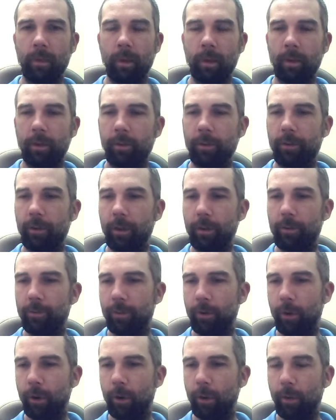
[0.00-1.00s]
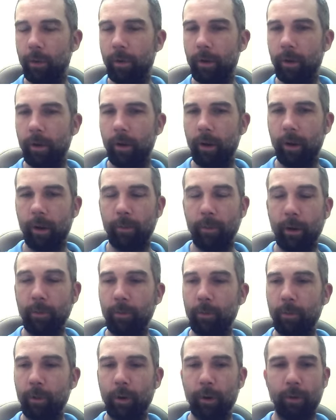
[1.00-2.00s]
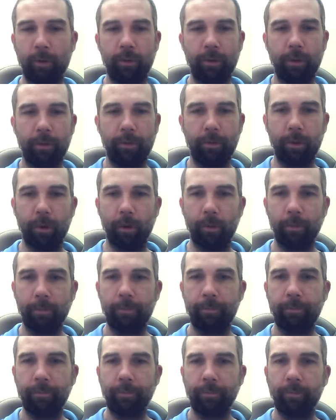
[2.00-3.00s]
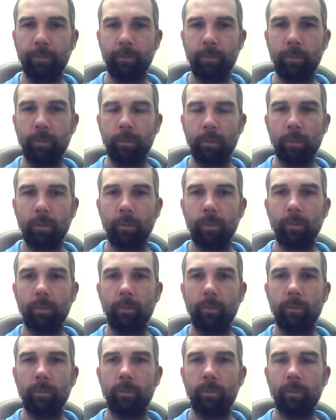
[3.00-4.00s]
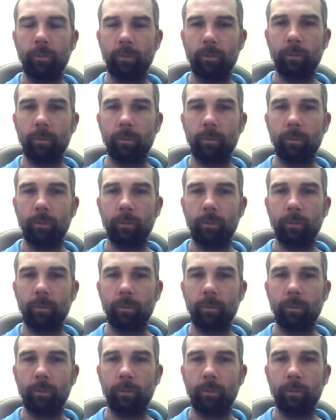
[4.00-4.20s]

Sick flow. Uh, I'm not familiar with sick flow. The attire, I am sire